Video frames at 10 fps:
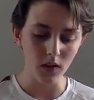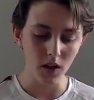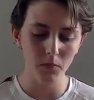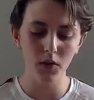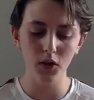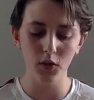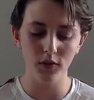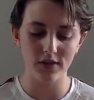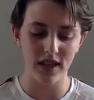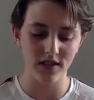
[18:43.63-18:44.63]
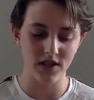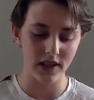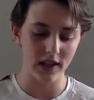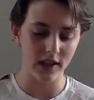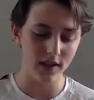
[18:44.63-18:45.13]
moves and
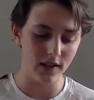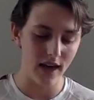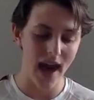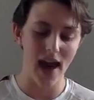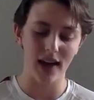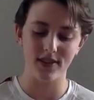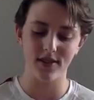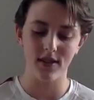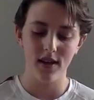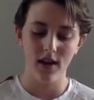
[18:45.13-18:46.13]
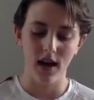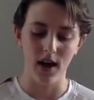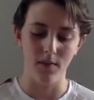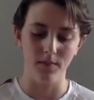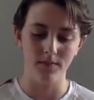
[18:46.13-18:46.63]
she acts.
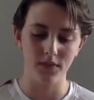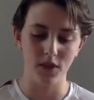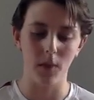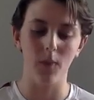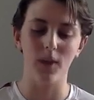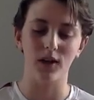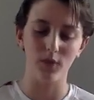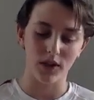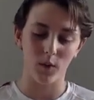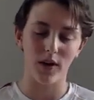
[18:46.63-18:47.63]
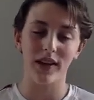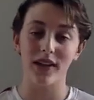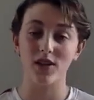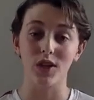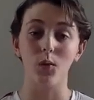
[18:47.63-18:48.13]
So we worked with the way
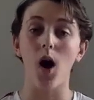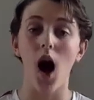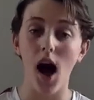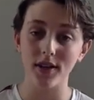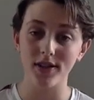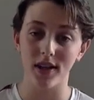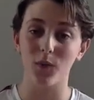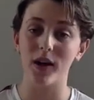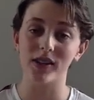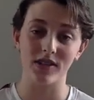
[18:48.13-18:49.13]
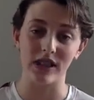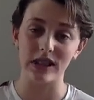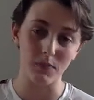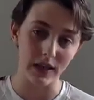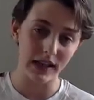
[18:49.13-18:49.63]
that she walks and the way that she
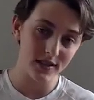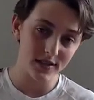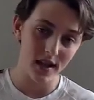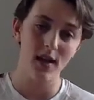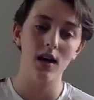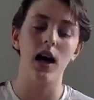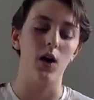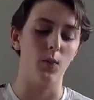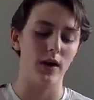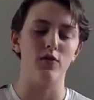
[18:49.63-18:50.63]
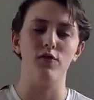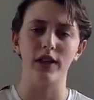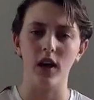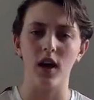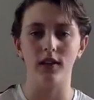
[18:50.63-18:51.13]
speaks. One of the
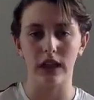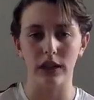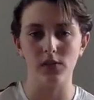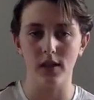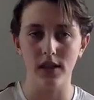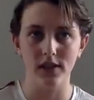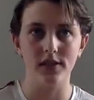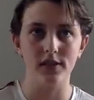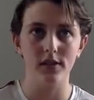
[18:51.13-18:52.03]
really hard things was